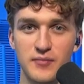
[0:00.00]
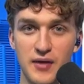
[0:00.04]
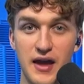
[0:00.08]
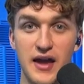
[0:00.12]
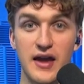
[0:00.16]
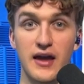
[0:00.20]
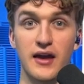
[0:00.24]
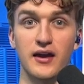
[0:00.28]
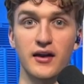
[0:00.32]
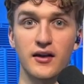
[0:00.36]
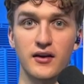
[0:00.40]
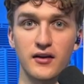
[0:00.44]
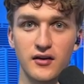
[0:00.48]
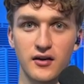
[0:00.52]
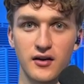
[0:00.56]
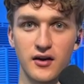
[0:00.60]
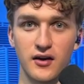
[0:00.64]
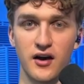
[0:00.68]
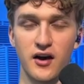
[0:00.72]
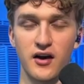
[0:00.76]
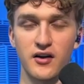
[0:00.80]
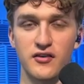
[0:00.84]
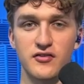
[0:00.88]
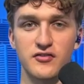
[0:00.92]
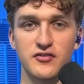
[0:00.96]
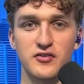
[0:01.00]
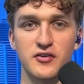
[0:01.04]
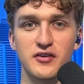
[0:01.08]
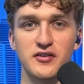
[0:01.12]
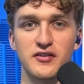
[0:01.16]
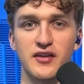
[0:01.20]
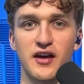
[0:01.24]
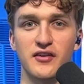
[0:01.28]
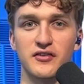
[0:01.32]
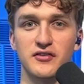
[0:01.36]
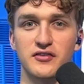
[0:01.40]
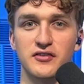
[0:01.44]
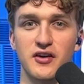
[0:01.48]
paying one hundred
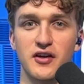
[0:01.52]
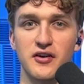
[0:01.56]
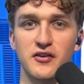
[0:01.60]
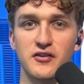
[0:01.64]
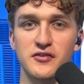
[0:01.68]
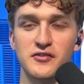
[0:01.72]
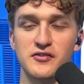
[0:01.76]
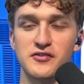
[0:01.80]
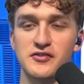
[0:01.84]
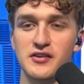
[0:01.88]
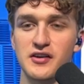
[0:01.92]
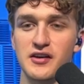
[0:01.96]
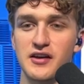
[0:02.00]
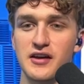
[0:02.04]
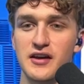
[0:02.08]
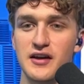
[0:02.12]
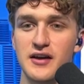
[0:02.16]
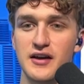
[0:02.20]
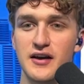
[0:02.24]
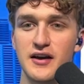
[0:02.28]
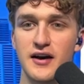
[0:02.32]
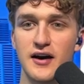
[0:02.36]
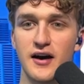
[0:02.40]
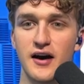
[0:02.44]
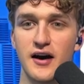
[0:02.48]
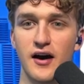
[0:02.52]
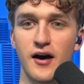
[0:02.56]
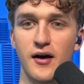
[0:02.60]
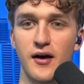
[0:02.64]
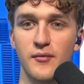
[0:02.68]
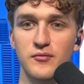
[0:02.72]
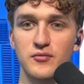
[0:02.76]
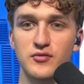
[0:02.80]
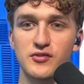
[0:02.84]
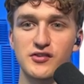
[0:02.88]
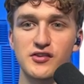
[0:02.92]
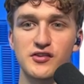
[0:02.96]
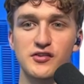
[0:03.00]
thirty thousand dollars
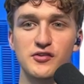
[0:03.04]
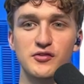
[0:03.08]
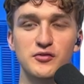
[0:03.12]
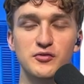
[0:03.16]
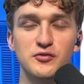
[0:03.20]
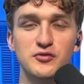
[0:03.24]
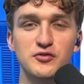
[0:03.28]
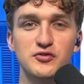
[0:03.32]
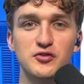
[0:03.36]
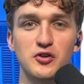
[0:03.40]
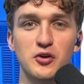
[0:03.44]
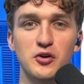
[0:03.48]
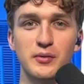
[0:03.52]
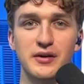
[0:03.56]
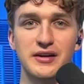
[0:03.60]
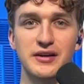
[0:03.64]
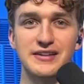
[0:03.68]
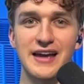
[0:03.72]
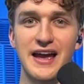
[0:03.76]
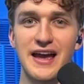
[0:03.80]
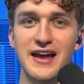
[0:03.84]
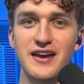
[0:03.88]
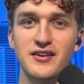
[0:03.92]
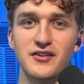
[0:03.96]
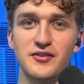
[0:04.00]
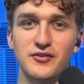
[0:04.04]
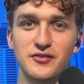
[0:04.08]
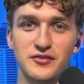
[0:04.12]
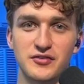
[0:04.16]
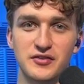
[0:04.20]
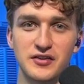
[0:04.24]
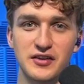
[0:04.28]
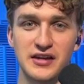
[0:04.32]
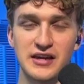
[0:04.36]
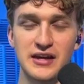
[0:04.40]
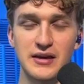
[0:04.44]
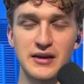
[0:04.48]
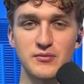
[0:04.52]
um, to Stormy
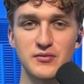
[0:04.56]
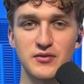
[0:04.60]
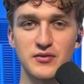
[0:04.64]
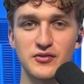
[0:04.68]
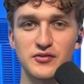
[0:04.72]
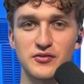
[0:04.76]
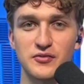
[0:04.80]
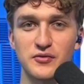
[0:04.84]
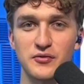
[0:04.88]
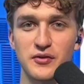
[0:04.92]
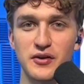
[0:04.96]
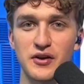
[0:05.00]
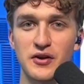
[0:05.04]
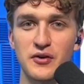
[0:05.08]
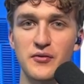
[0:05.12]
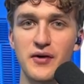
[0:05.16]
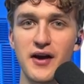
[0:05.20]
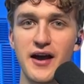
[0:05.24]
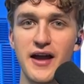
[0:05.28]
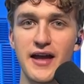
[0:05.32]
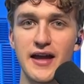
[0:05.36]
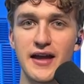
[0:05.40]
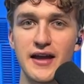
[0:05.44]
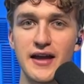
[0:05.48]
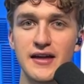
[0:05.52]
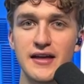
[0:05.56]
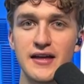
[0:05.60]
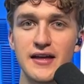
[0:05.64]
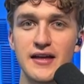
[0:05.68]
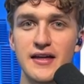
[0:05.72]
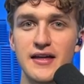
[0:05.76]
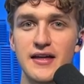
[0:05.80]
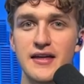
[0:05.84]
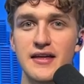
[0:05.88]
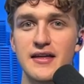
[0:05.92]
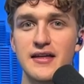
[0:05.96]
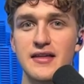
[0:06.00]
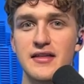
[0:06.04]
Daniels to keep this story quiet.
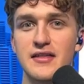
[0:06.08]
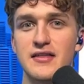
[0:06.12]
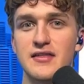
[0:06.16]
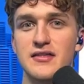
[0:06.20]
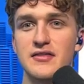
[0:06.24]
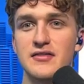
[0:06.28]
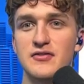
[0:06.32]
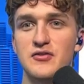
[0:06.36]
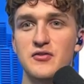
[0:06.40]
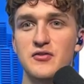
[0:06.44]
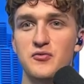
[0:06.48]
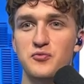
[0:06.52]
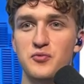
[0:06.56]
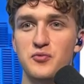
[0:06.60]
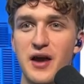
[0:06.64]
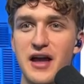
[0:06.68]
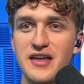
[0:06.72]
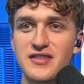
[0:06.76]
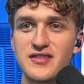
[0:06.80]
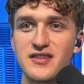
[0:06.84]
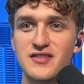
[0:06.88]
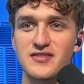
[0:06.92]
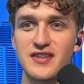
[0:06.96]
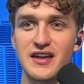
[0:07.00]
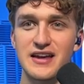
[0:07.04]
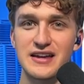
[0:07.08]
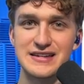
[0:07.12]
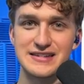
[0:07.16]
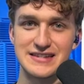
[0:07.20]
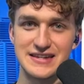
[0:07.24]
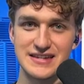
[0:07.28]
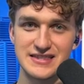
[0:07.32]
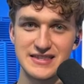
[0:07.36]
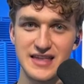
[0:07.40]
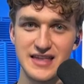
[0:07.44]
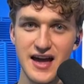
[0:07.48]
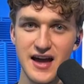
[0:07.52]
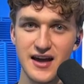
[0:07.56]
The way that they
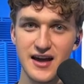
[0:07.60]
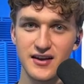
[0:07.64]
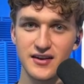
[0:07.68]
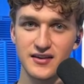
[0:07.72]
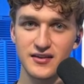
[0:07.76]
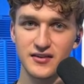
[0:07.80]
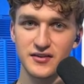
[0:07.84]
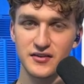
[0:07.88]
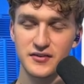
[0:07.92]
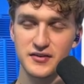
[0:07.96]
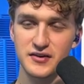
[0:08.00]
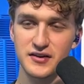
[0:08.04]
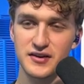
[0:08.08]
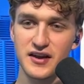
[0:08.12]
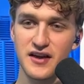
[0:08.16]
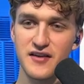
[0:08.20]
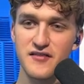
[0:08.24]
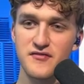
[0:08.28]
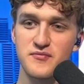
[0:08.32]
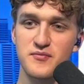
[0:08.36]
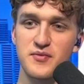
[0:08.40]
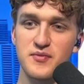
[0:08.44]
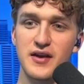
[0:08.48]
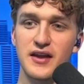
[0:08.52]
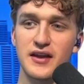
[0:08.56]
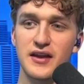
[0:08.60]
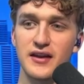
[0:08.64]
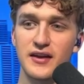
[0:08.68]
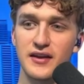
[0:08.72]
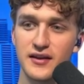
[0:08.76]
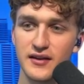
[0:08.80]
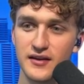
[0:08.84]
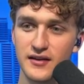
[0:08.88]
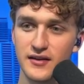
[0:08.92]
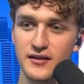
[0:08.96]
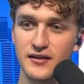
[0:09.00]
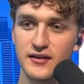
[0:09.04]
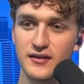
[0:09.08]
did that could have
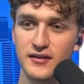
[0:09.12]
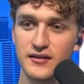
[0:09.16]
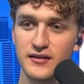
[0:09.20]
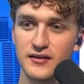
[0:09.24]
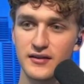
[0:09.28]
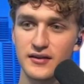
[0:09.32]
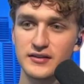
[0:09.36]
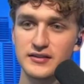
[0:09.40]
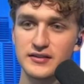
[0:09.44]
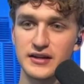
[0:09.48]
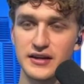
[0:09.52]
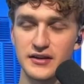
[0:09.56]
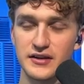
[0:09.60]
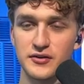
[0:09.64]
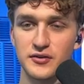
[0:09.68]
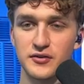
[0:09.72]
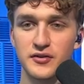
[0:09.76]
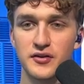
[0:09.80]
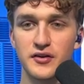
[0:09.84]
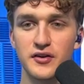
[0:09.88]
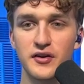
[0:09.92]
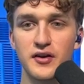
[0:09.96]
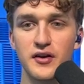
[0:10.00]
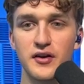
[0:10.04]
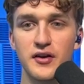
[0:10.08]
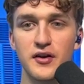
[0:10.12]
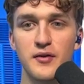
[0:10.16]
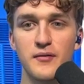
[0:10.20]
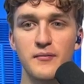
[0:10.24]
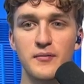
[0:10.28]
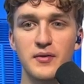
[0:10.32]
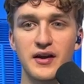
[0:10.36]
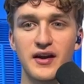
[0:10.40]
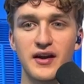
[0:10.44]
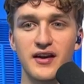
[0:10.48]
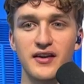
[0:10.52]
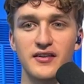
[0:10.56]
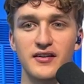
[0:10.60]
been illegal,
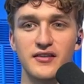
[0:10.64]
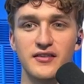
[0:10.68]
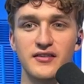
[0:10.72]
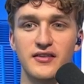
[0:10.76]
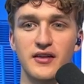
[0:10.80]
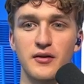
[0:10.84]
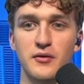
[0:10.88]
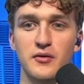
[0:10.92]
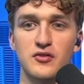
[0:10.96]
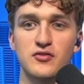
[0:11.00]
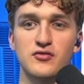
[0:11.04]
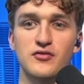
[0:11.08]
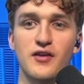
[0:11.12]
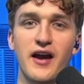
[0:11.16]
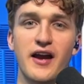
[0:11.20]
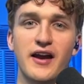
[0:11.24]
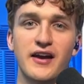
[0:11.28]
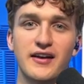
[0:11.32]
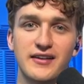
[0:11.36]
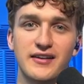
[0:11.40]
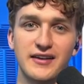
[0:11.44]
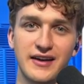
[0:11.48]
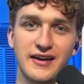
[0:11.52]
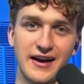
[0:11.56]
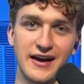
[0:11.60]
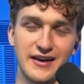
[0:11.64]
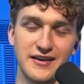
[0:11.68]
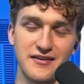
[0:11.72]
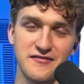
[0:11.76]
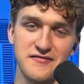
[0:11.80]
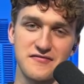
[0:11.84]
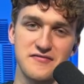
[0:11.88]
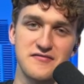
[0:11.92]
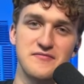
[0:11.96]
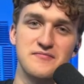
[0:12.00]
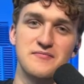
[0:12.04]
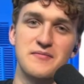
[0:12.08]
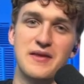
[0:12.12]
because they were trying to kind
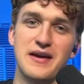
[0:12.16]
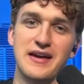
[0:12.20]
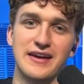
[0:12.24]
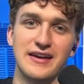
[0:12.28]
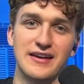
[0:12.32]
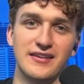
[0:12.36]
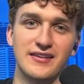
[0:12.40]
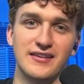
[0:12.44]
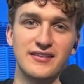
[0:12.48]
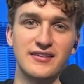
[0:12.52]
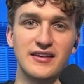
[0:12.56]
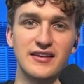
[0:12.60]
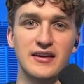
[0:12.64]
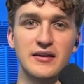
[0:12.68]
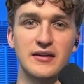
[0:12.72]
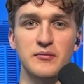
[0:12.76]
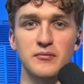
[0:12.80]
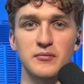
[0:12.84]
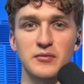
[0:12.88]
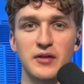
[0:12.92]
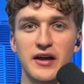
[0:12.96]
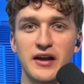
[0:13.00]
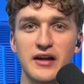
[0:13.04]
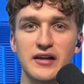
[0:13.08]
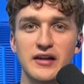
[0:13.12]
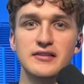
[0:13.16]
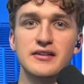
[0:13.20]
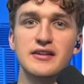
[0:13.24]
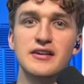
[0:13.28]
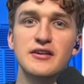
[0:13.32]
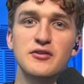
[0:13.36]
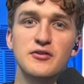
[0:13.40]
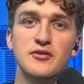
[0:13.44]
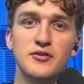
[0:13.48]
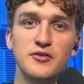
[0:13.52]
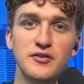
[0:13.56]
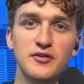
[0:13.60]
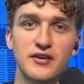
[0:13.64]
of make it seem like a
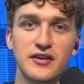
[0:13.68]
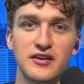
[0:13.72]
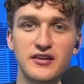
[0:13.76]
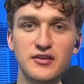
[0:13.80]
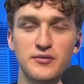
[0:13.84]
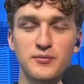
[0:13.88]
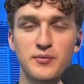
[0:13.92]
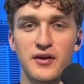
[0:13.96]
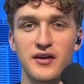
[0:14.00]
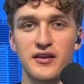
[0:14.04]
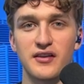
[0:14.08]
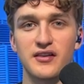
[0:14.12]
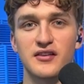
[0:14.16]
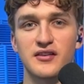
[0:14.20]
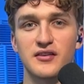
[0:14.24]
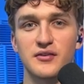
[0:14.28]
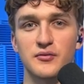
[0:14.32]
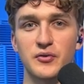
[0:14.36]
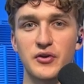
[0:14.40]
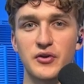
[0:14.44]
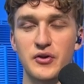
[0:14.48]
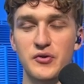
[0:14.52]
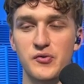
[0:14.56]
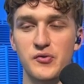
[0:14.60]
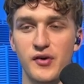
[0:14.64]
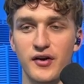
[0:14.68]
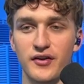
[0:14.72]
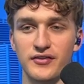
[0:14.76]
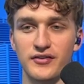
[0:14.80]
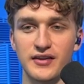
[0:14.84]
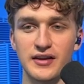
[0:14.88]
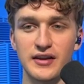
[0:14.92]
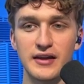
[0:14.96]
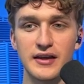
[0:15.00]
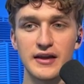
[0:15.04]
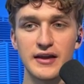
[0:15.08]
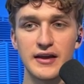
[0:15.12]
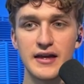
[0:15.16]
legal expense when it
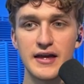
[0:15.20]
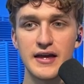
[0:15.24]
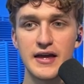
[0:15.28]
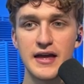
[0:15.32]
wasn't.